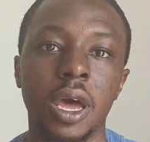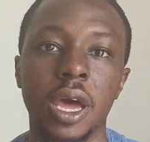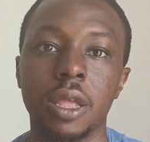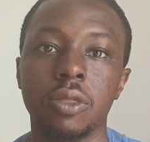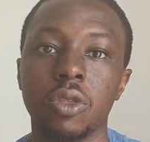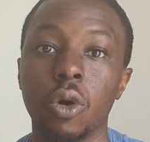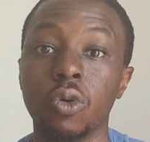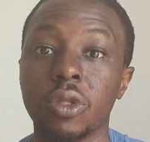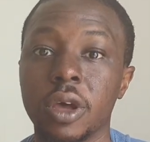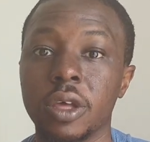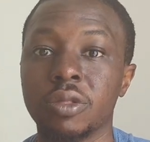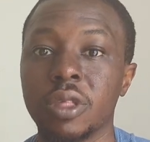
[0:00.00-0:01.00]
And those
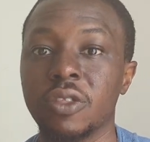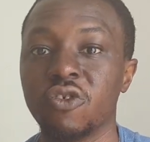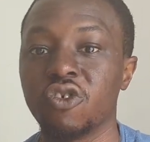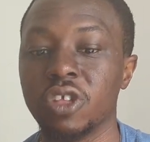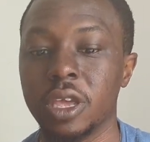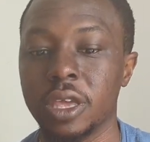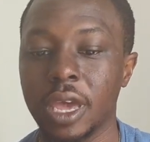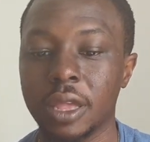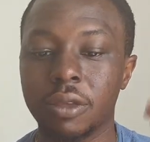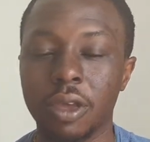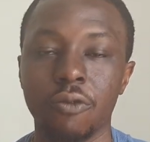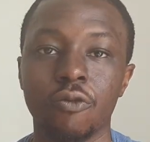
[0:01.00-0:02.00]
are essentially
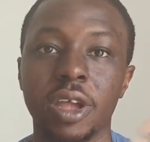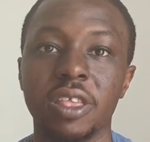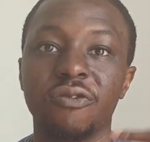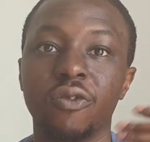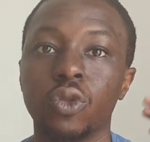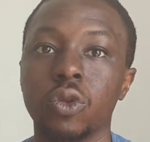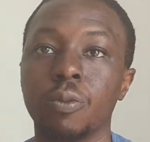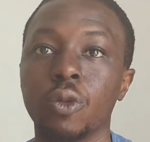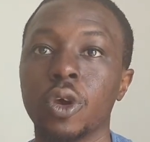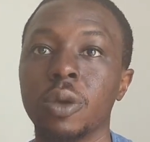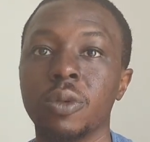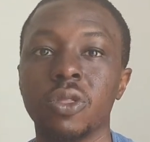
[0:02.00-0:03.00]
getting it ready for
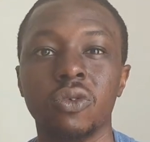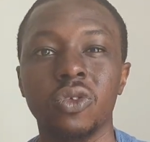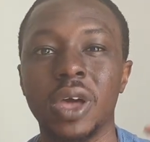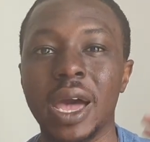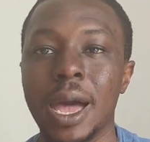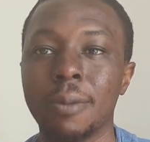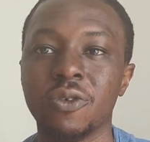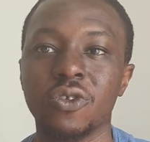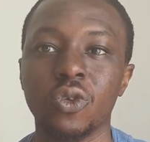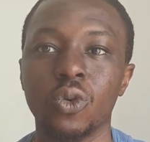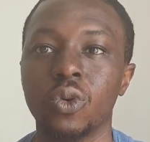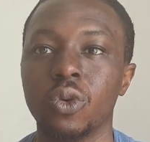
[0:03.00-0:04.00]
deployment to the App
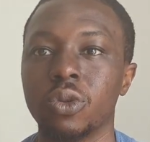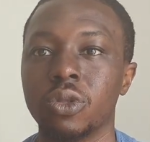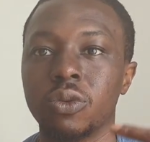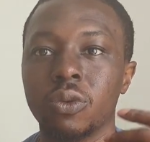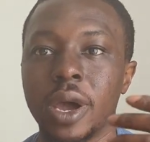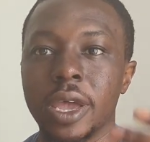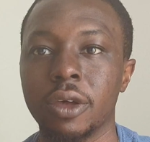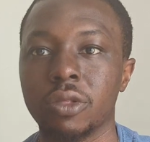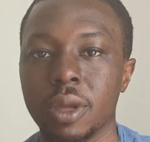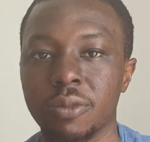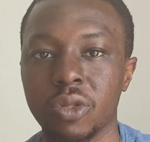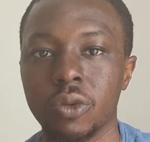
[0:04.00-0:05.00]
Store, to
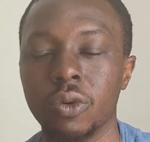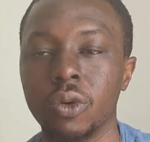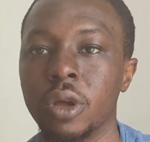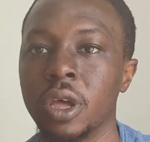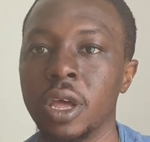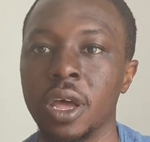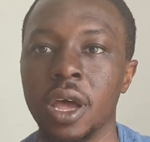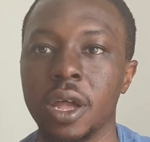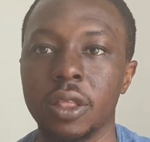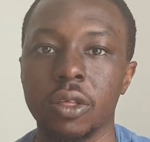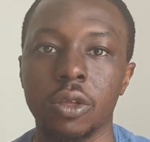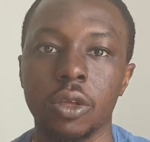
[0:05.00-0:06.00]
iOS App Store,
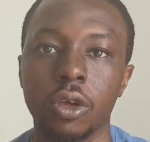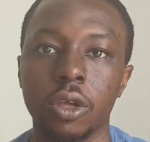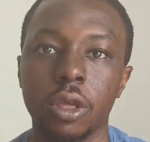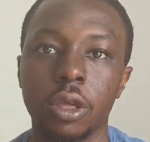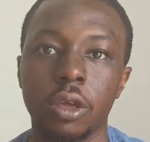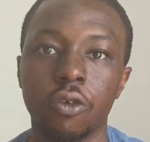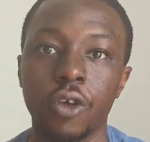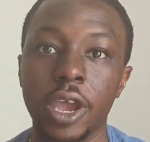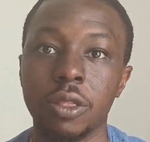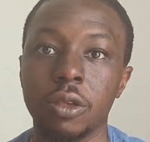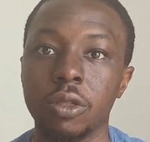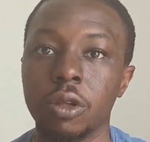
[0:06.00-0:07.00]
and
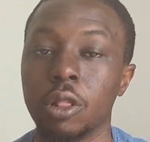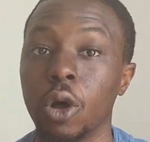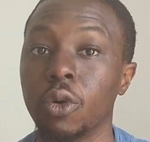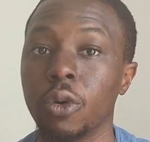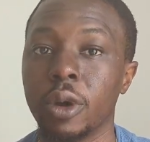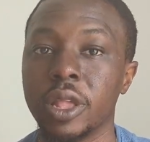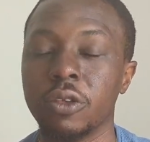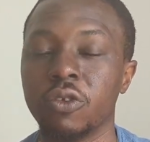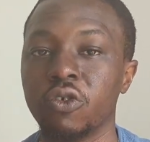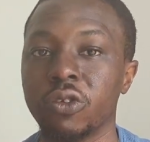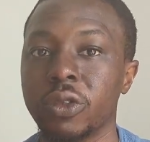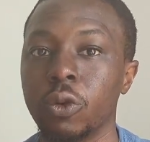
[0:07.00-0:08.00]
creating the logo. I need
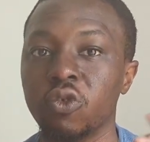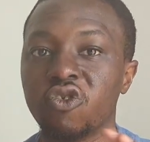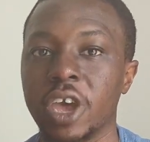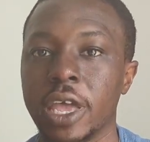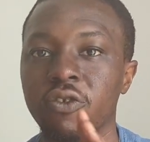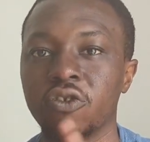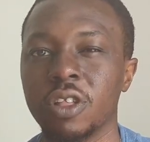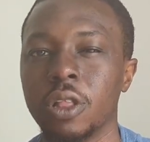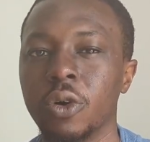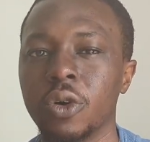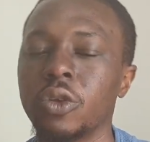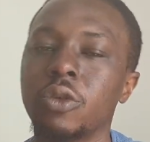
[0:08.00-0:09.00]
to still change the
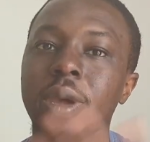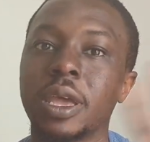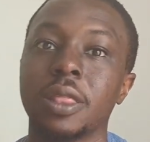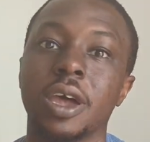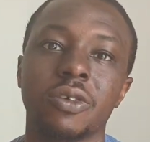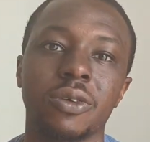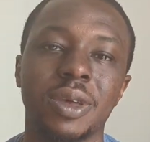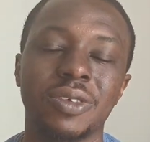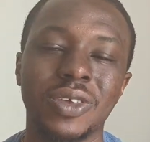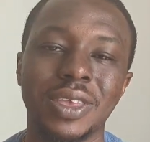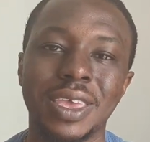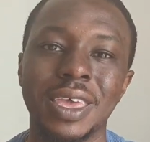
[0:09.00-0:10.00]
logo to make it nicer,
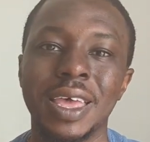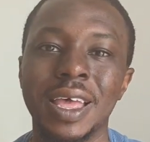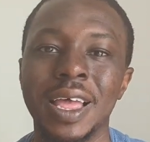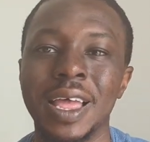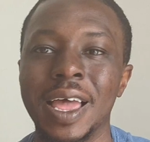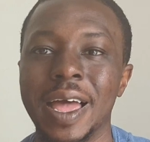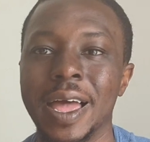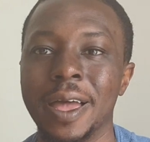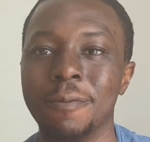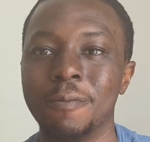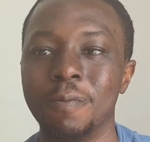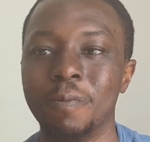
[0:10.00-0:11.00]
basically.
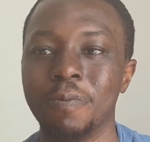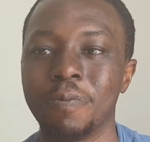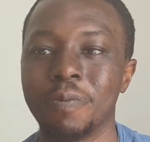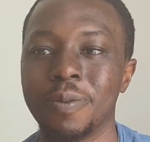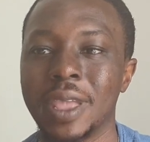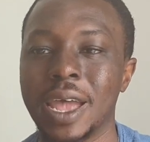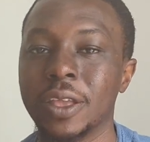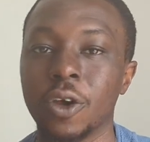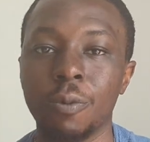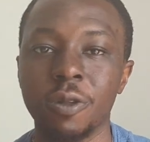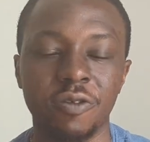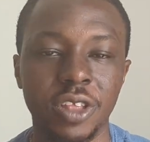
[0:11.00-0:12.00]
And a
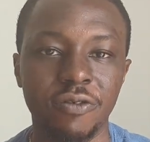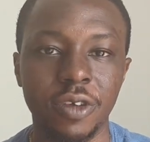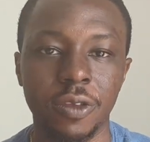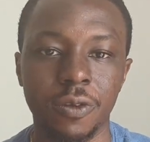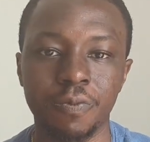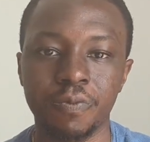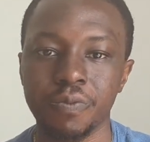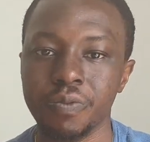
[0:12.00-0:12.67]
couple of other things.